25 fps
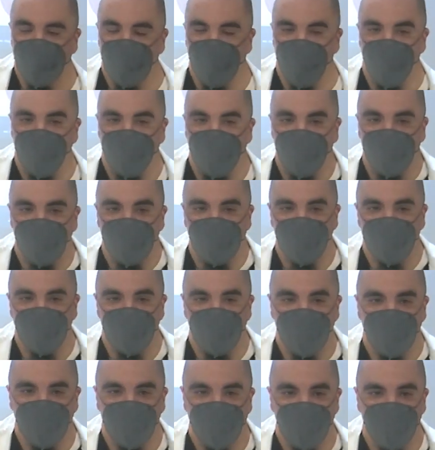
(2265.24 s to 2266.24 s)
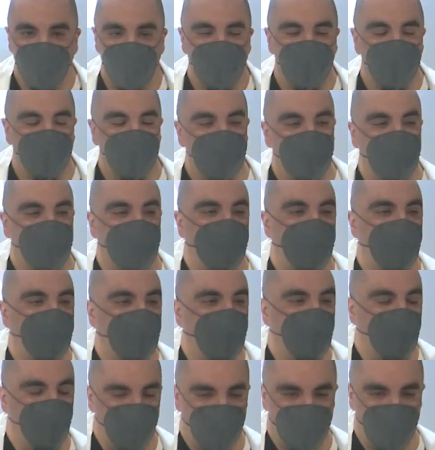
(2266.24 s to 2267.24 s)
Going in and out
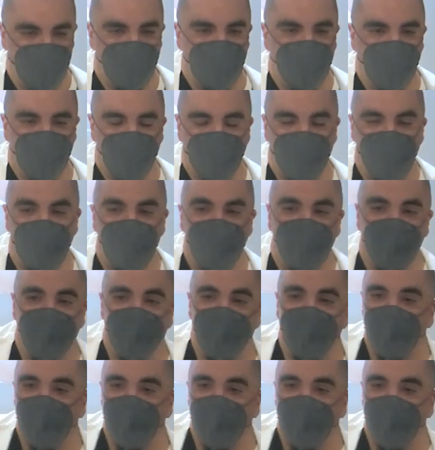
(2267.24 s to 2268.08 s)
of the door, right?